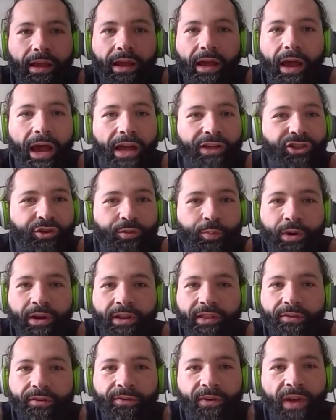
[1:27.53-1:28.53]
I just bring
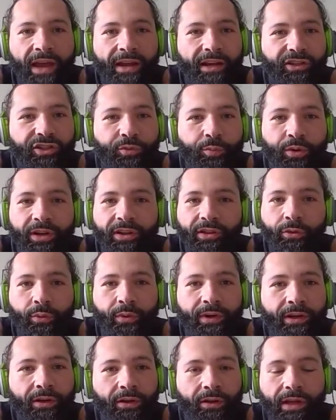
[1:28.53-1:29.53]
the fight. I just bring the
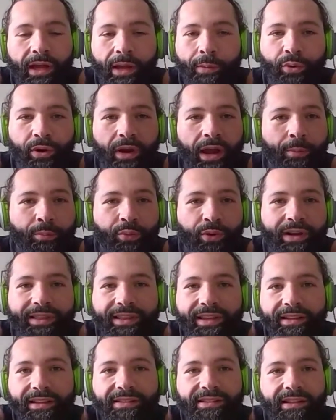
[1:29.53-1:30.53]
real. I bring
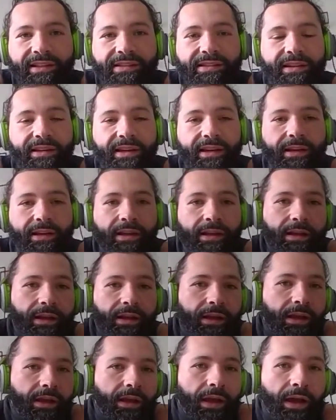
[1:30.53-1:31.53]
the intensity
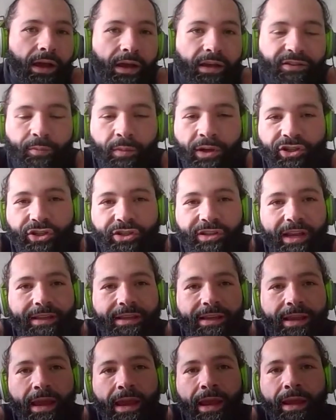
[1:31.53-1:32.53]
as much as I
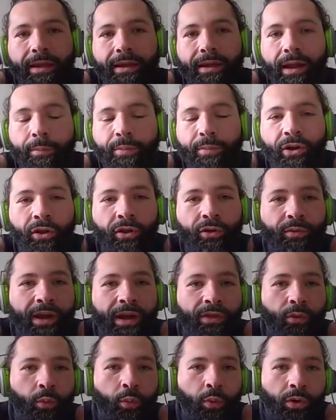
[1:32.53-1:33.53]
can. And I've been all around
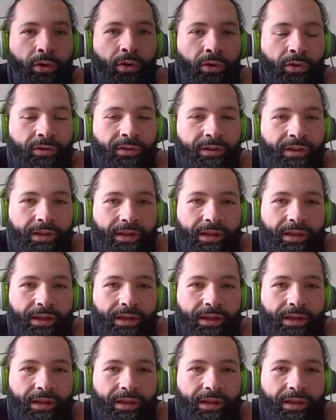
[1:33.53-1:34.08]
the world.